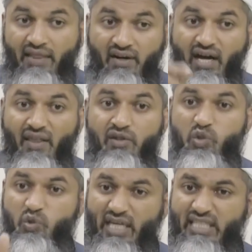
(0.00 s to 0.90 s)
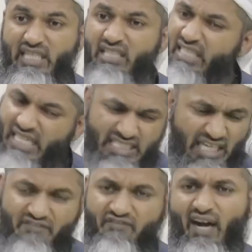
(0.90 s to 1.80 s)
And there are others who get ill and
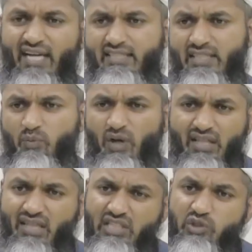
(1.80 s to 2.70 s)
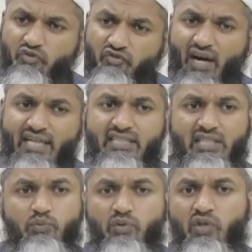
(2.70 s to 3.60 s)
they fight it. One of the things you fight it
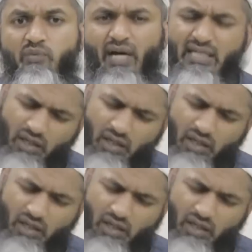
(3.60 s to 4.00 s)
is with your mind.